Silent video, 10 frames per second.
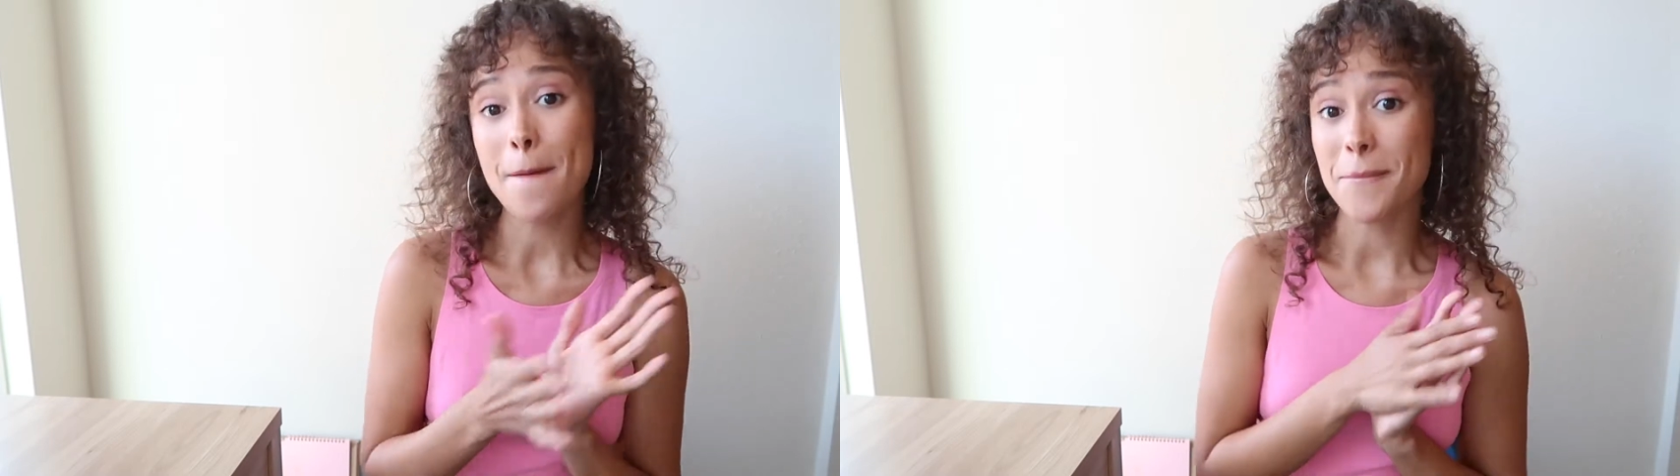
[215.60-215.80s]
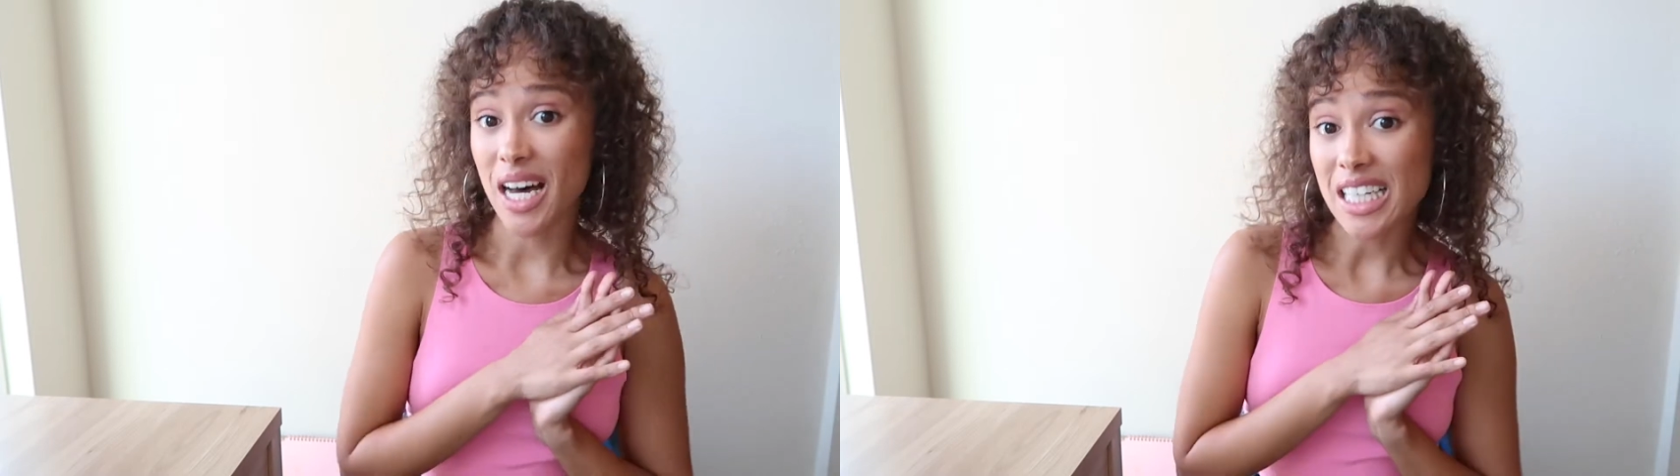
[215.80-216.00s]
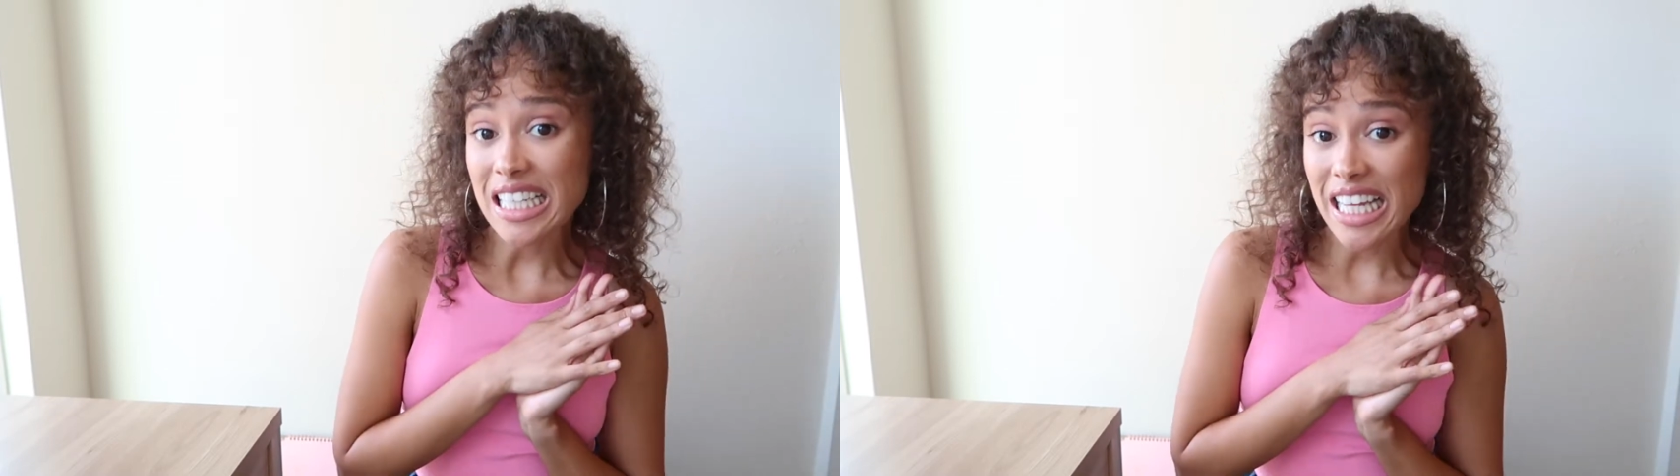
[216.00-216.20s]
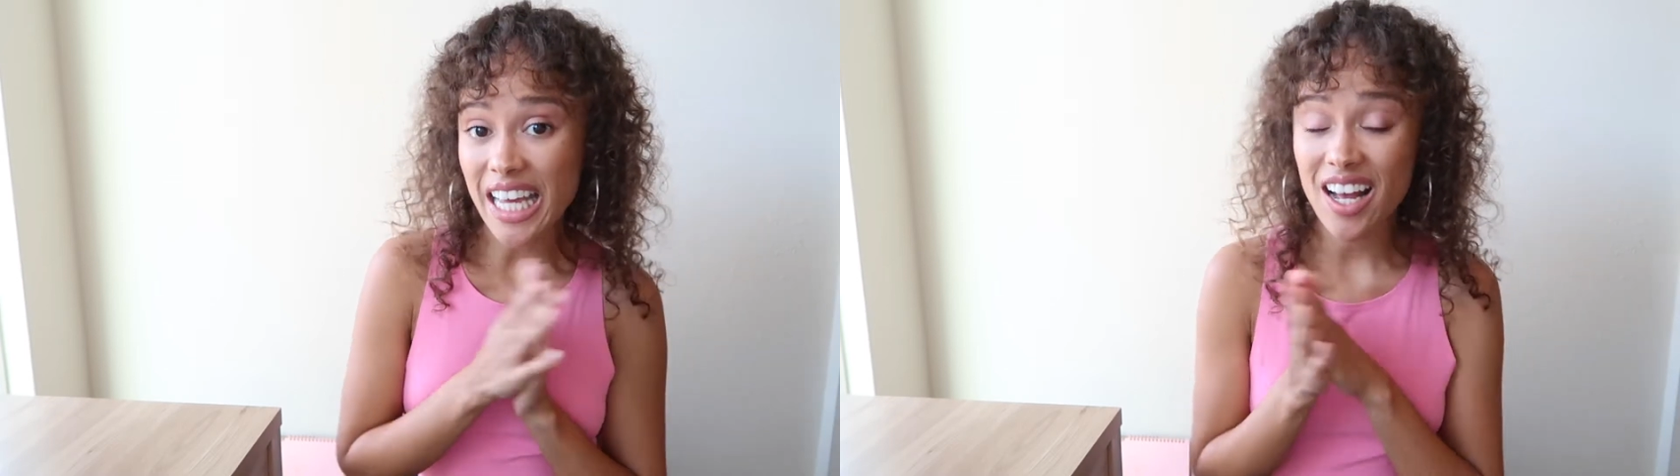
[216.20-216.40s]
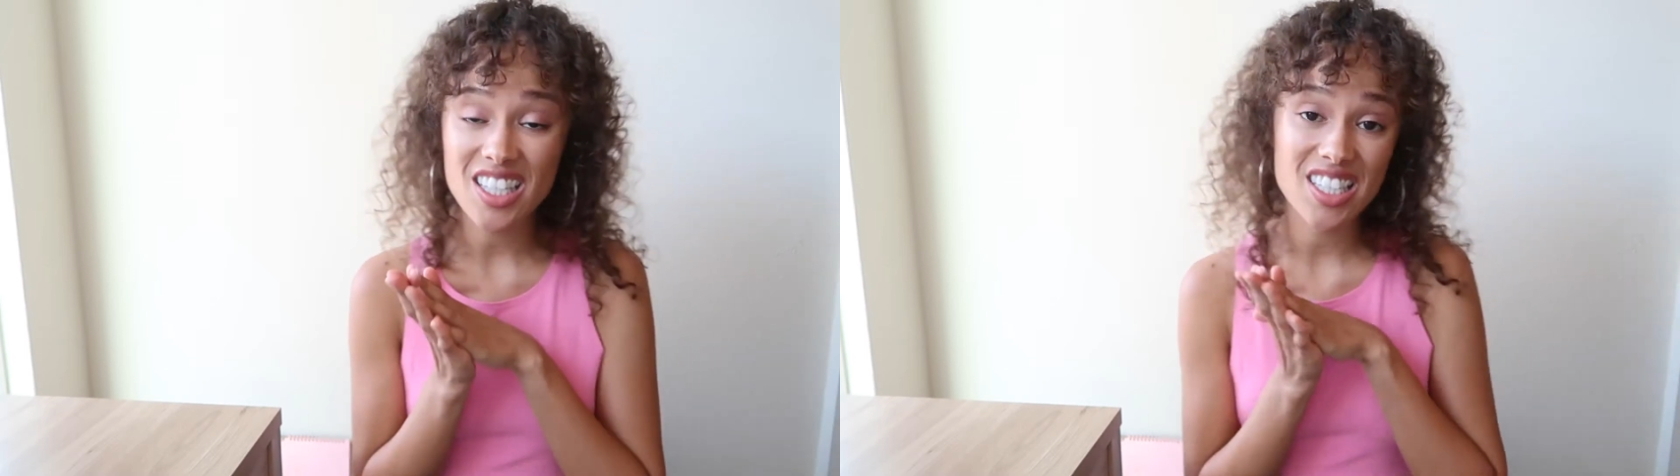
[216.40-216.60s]

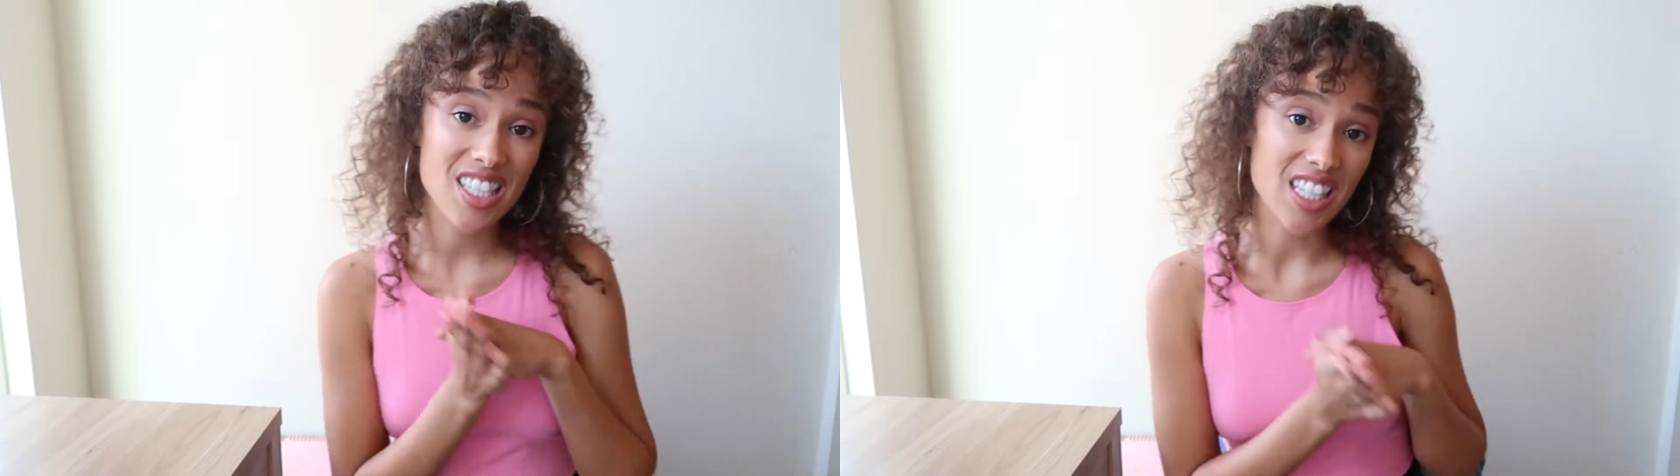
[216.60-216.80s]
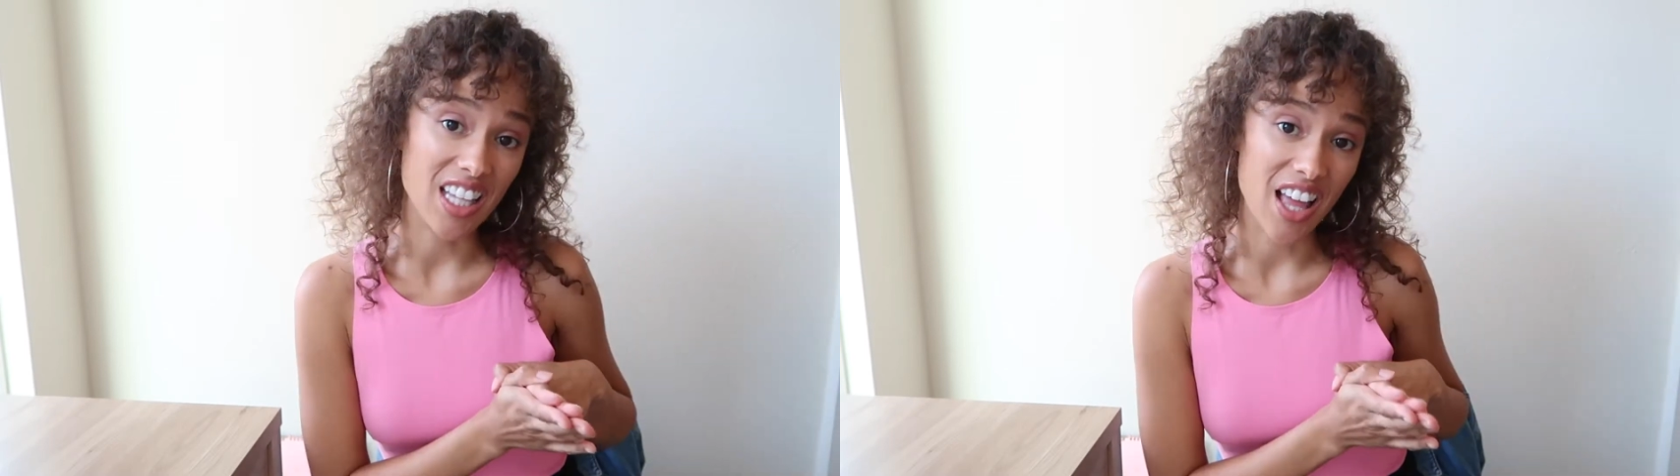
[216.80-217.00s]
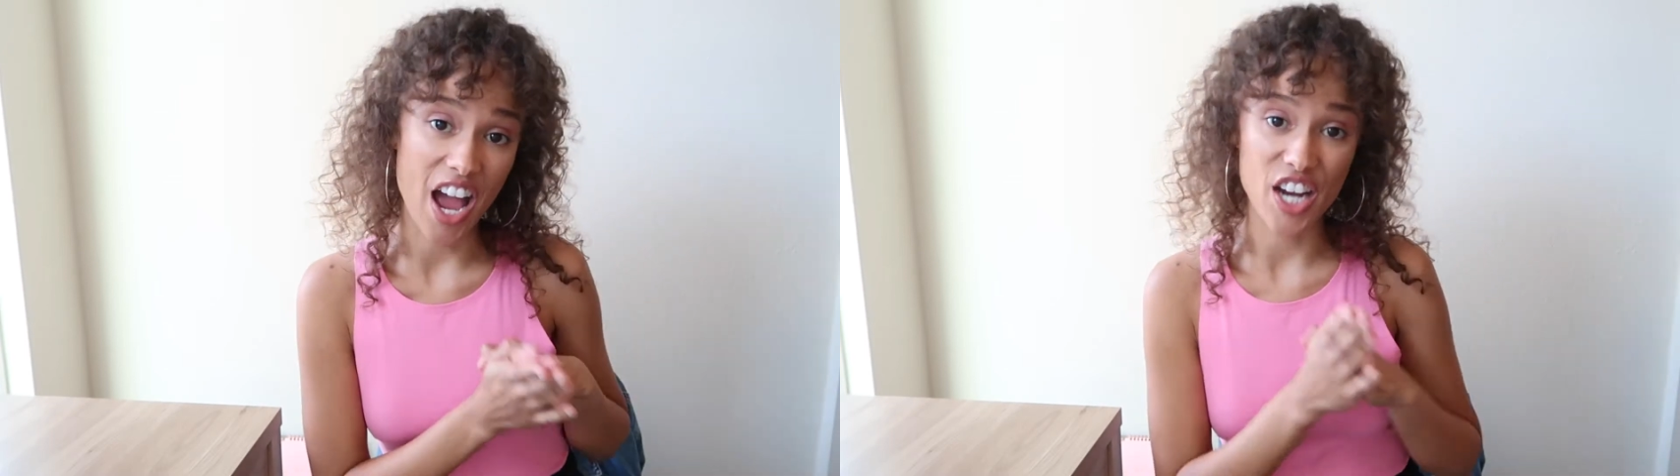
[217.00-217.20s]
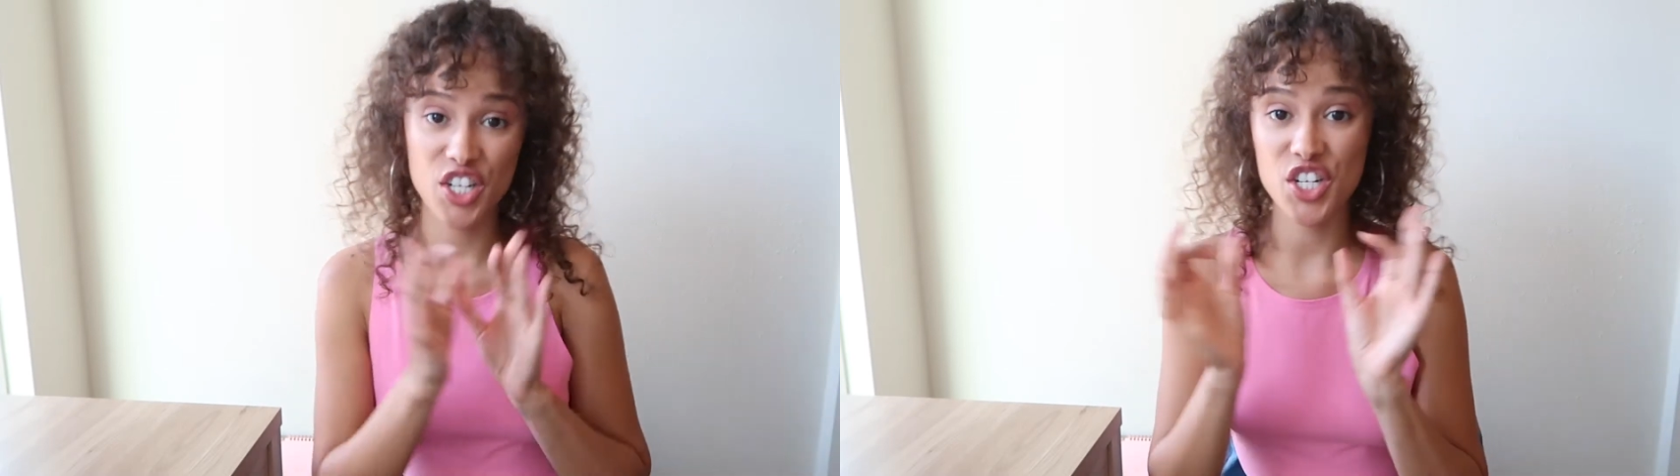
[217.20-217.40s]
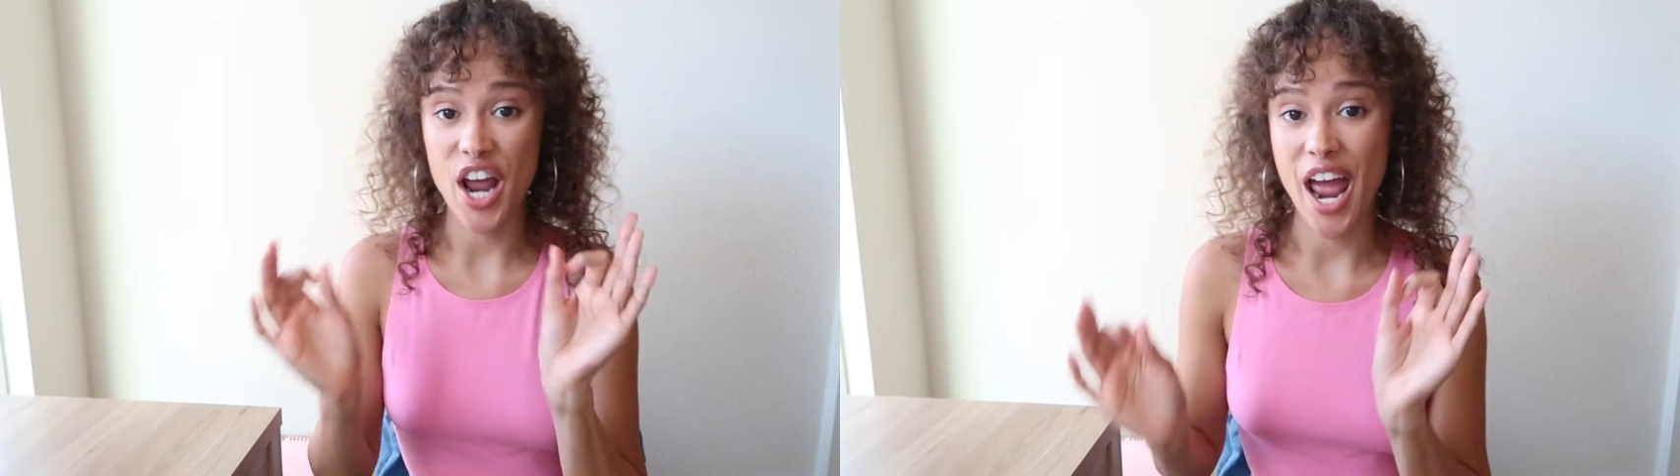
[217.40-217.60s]
modeling slash